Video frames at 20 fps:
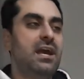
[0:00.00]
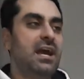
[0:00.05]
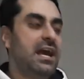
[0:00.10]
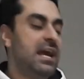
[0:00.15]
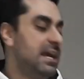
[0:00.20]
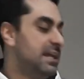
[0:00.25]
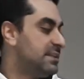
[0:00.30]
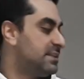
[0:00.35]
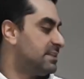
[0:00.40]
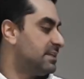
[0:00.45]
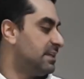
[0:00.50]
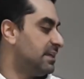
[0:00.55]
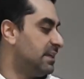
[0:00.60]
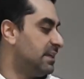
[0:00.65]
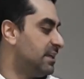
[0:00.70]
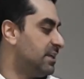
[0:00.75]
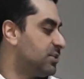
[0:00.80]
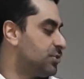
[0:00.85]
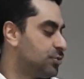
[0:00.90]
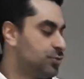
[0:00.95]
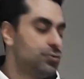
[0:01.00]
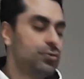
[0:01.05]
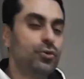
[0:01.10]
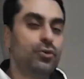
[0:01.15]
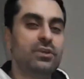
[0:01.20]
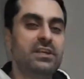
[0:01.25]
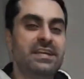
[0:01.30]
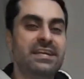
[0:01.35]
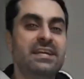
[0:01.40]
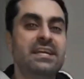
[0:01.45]
and
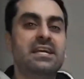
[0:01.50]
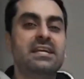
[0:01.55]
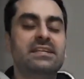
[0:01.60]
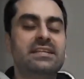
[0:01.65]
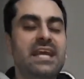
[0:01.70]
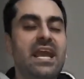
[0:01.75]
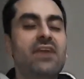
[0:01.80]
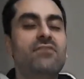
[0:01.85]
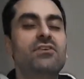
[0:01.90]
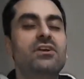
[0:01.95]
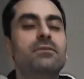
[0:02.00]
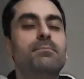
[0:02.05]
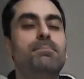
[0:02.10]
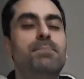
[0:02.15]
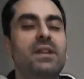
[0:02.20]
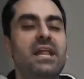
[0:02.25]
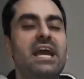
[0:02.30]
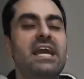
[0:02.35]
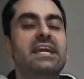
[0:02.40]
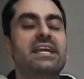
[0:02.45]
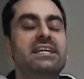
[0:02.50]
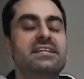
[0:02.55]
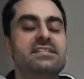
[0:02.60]
surely they will play